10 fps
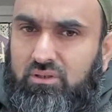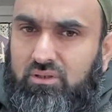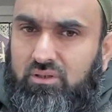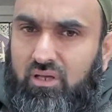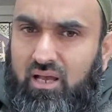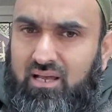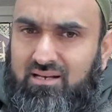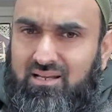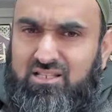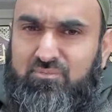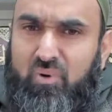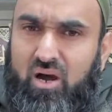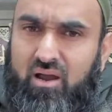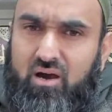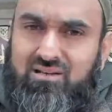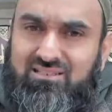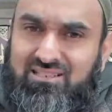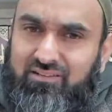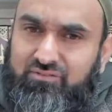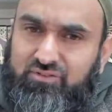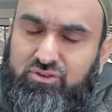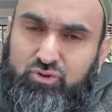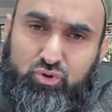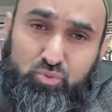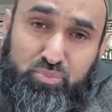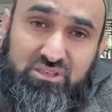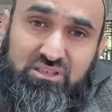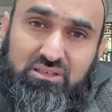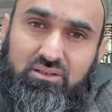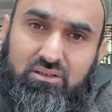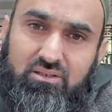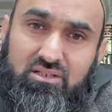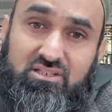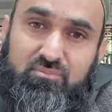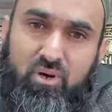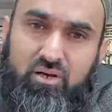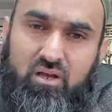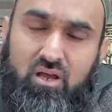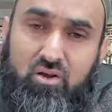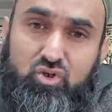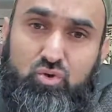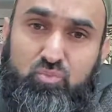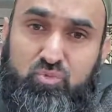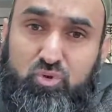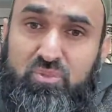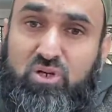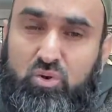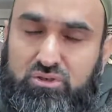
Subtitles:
and inspire ourselves to be inspired, to be good.